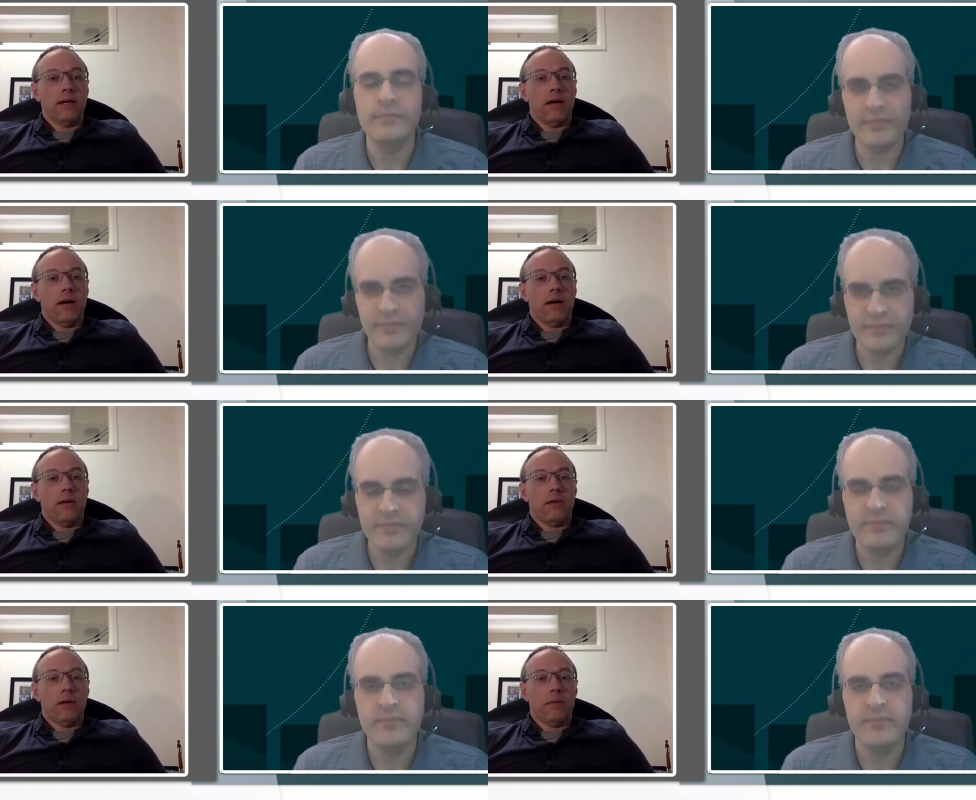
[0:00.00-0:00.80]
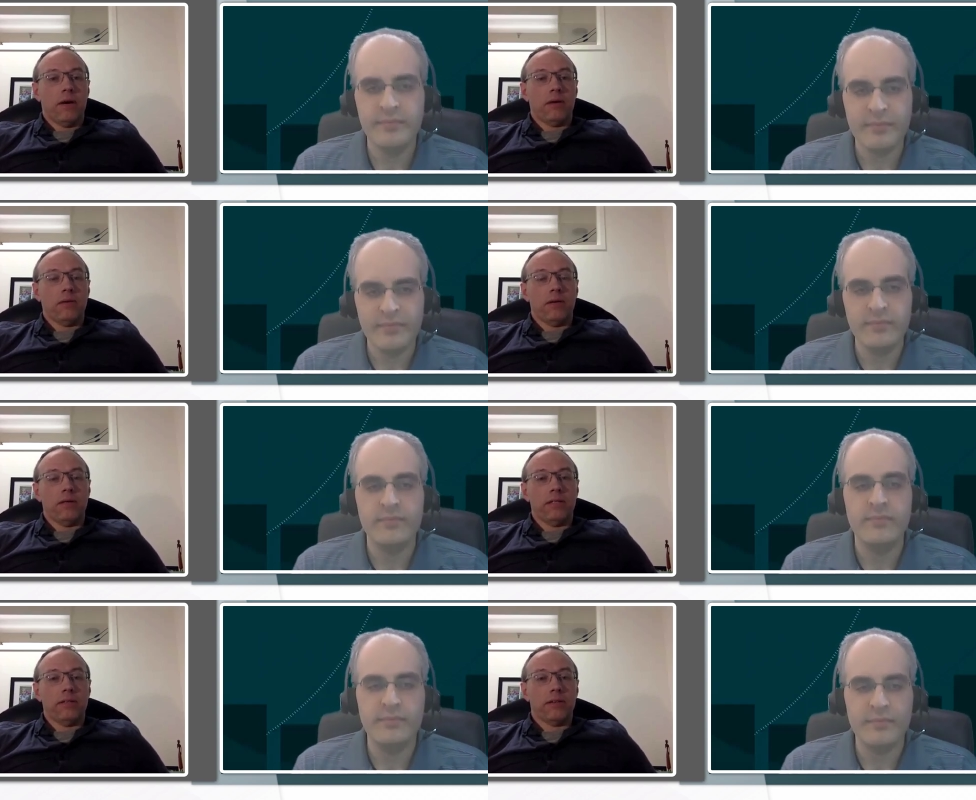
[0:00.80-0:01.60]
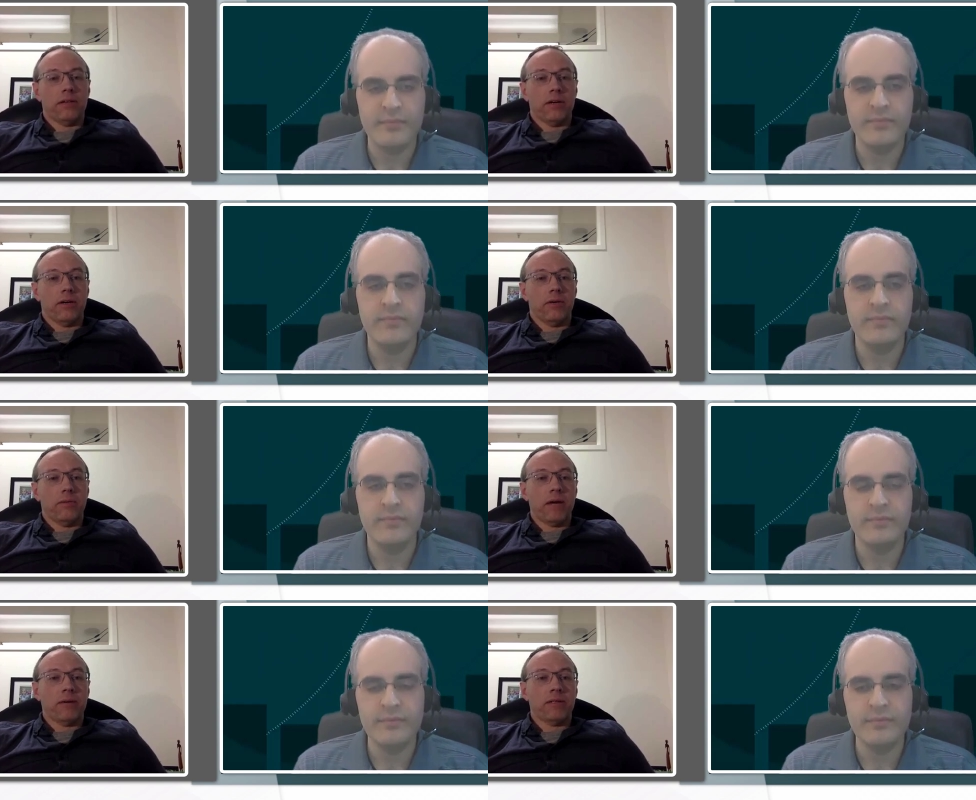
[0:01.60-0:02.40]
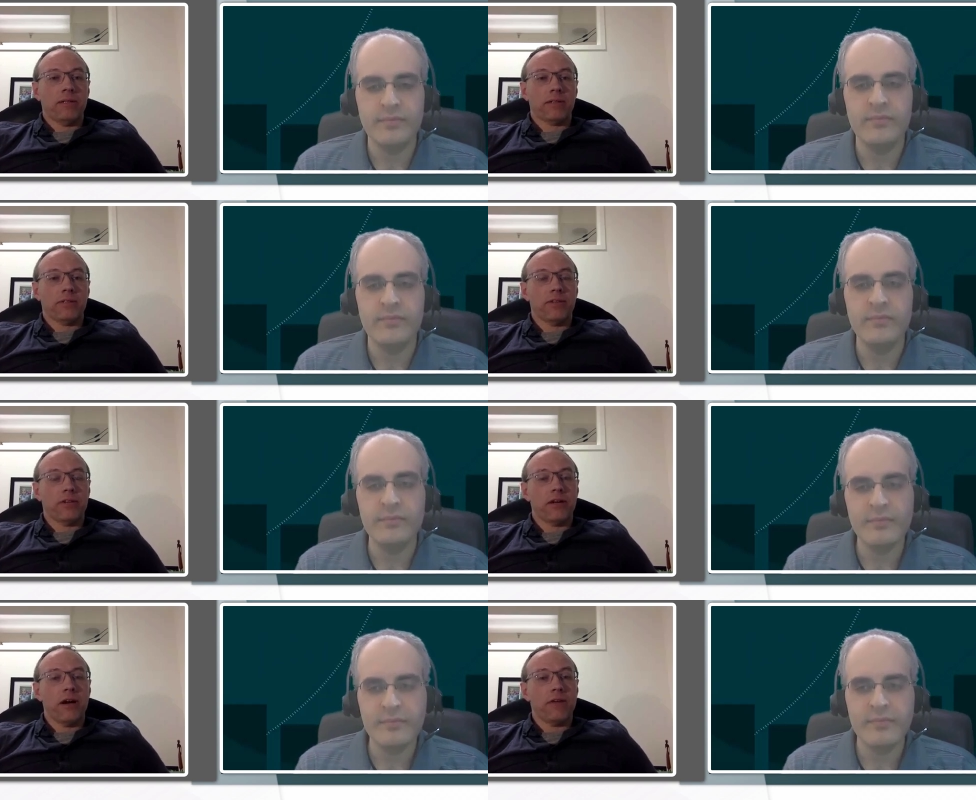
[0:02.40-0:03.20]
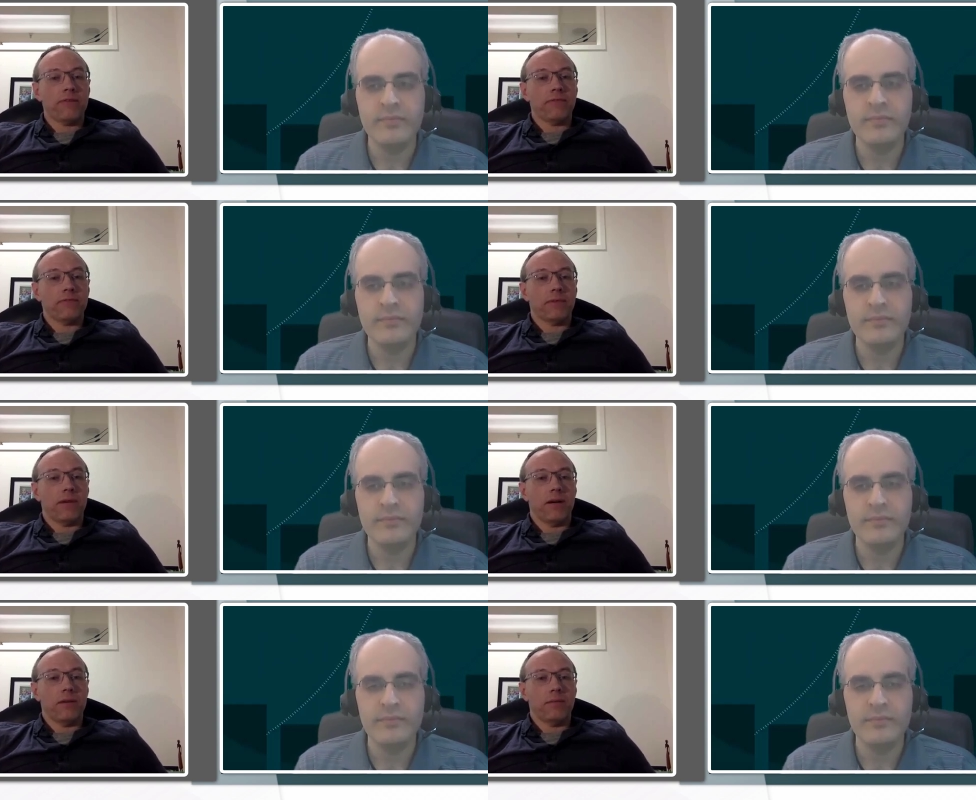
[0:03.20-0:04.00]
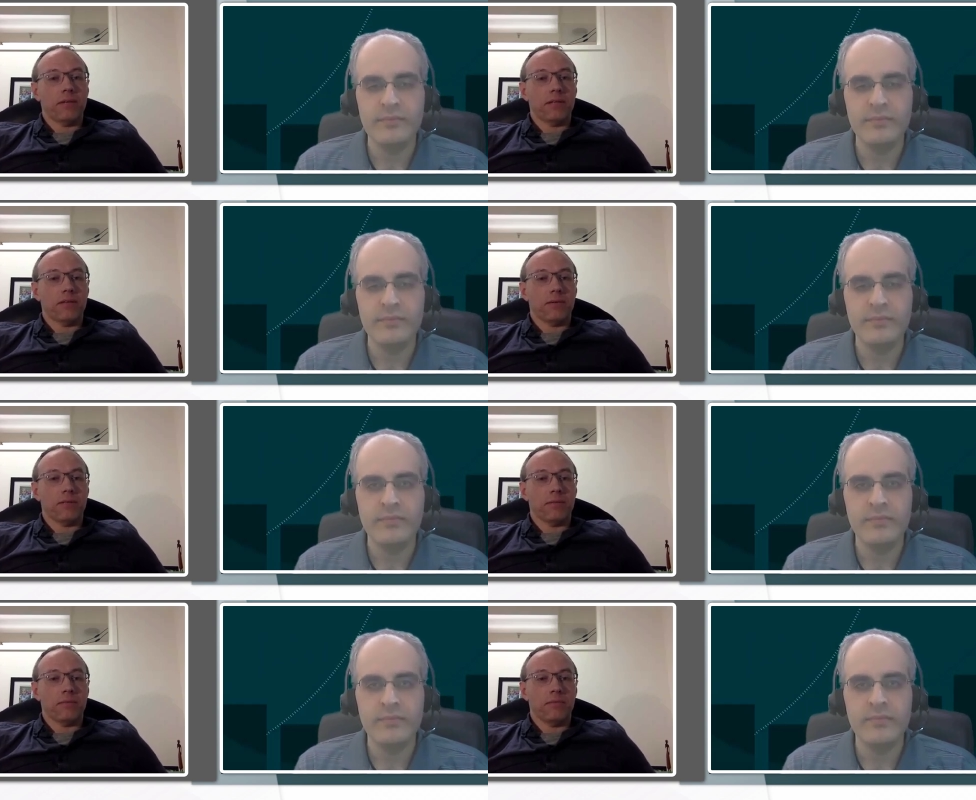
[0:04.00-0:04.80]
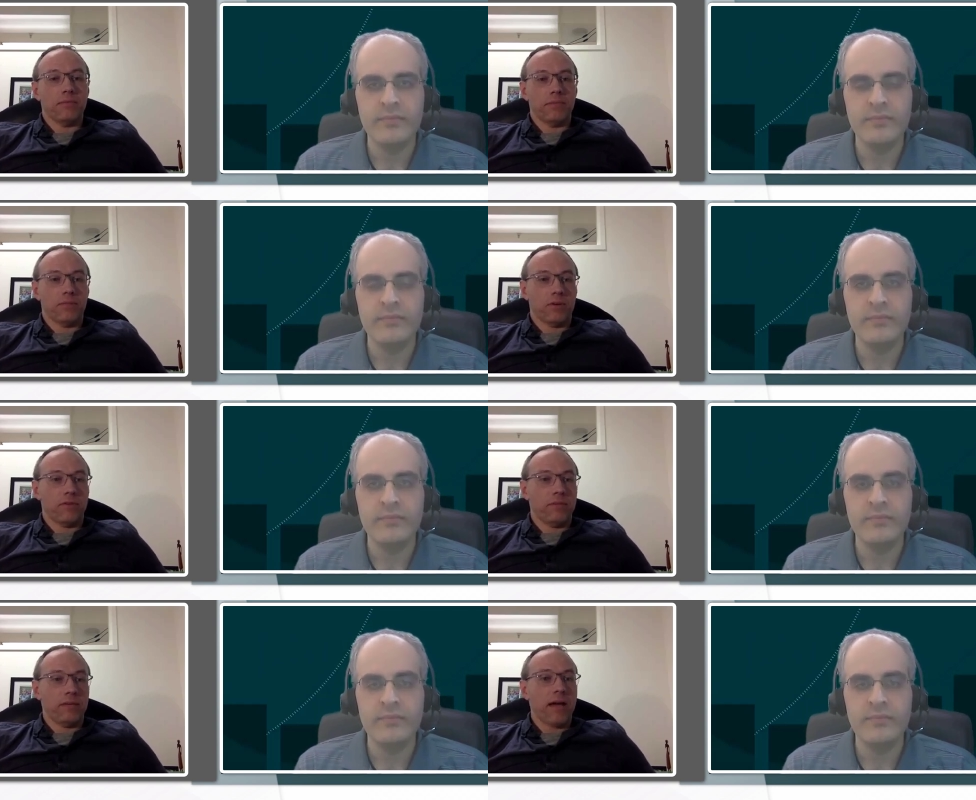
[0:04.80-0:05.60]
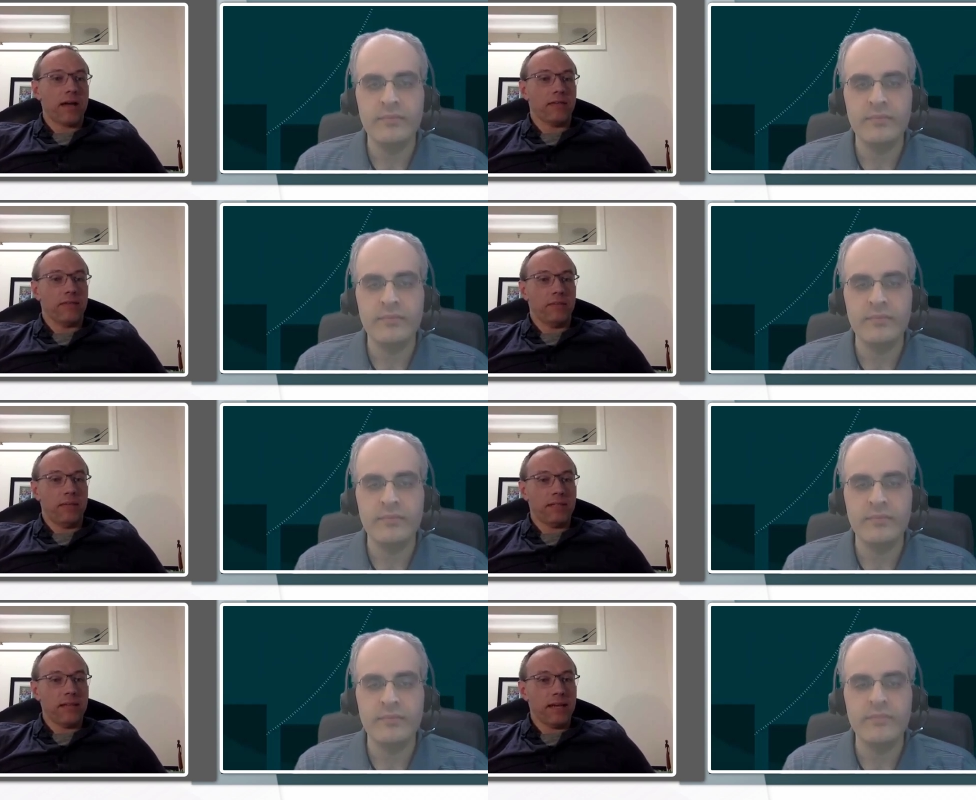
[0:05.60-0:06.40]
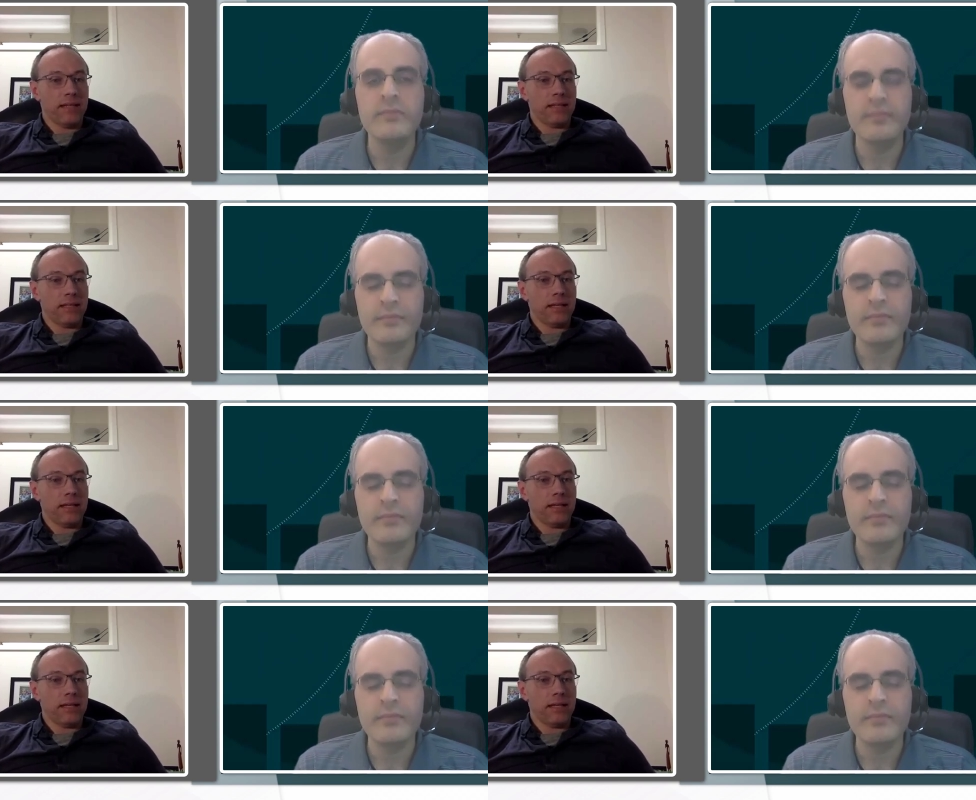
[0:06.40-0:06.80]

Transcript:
Speaker 1: Um, about a year ago, Bioconductor took it off um, because it wasn't sort of being actively maintained